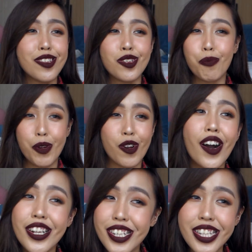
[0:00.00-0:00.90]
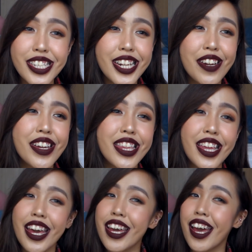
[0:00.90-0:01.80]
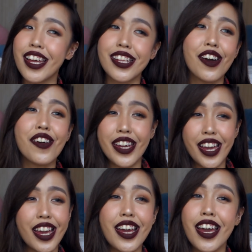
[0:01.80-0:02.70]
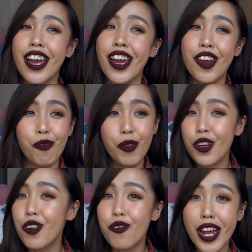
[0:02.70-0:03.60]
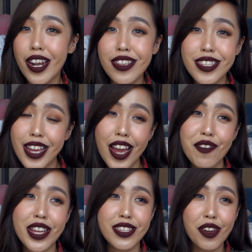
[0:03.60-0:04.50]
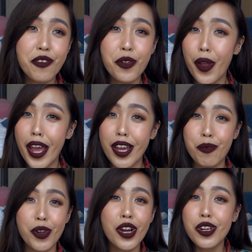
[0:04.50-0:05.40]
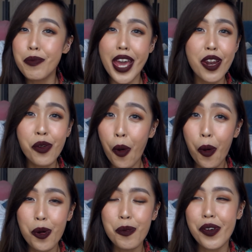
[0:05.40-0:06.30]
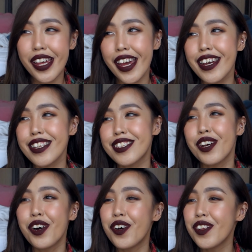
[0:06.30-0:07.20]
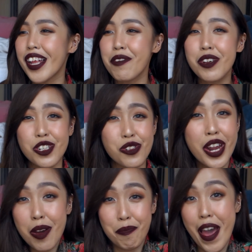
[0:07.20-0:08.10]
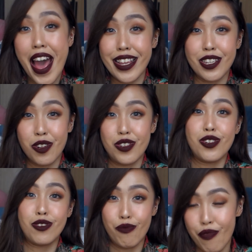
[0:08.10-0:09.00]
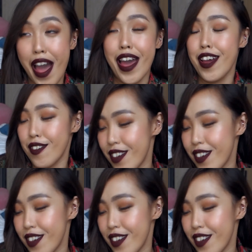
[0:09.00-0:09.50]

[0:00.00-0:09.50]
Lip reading: took precautions and everything, and like, okay, we're gonna run outside if there's earthquake, we're not gonna be at home, okay? So like, we try our best, you know, just survive.